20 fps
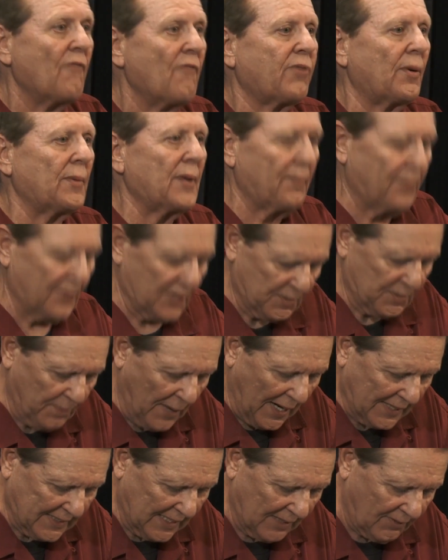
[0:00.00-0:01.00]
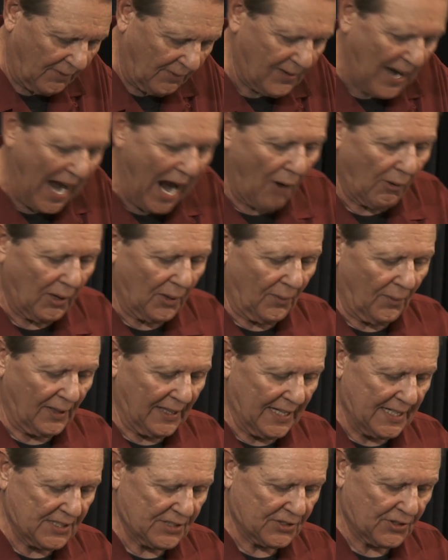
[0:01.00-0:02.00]
from the perspective of how it
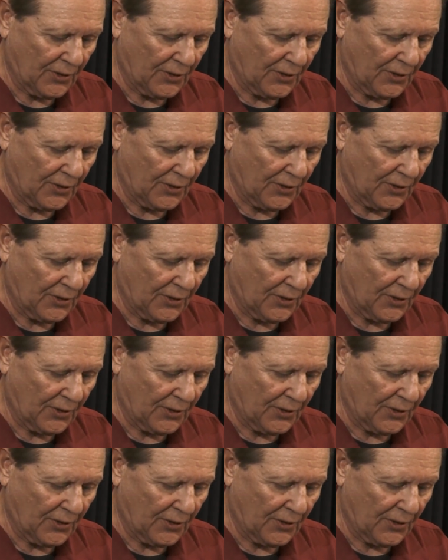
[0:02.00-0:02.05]
relates